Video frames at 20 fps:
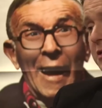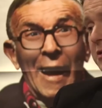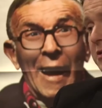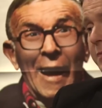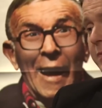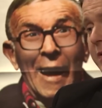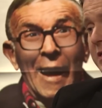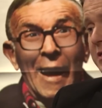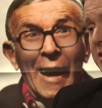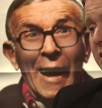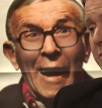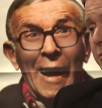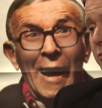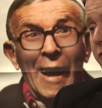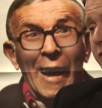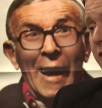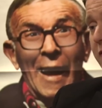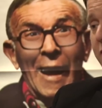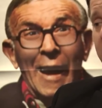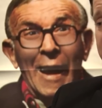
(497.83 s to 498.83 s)

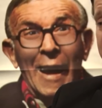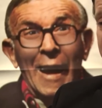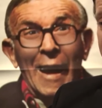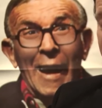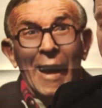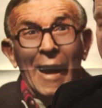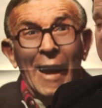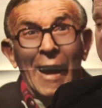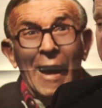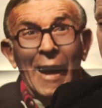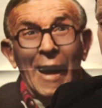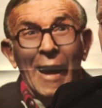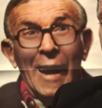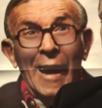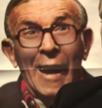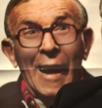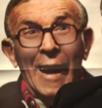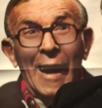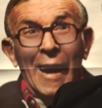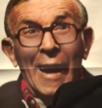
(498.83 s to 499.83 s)

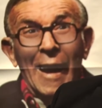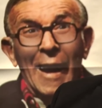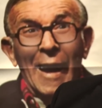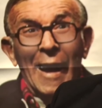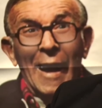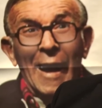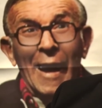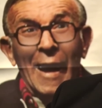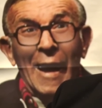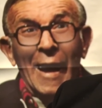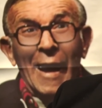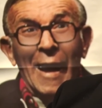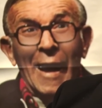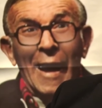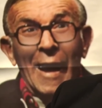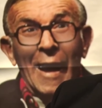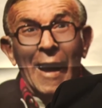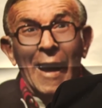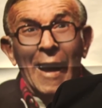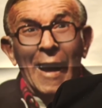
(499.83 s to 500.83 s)

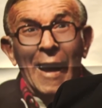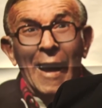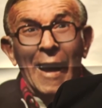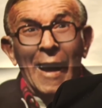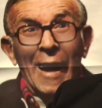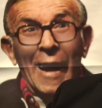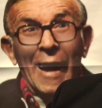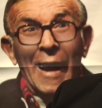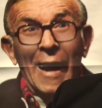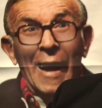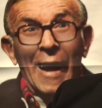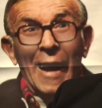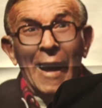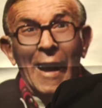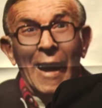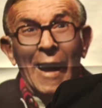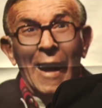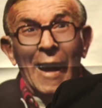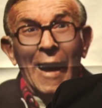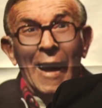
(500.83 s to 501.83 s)

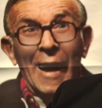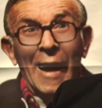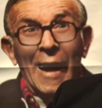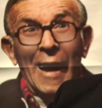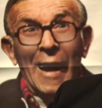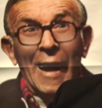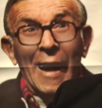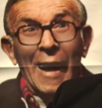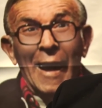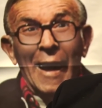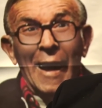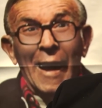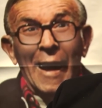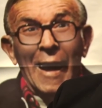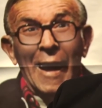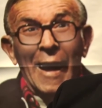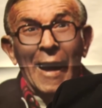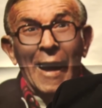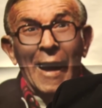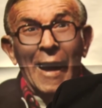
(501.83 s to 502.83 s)

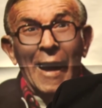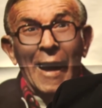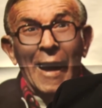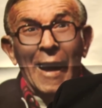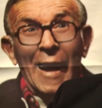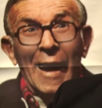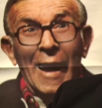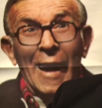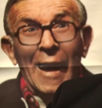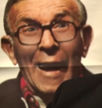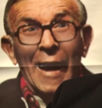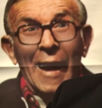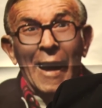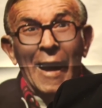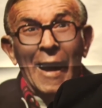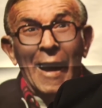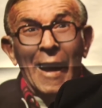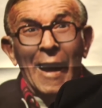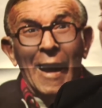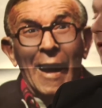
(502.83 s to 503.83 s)

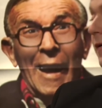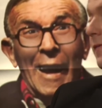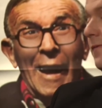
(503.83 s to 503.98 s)
[no speech]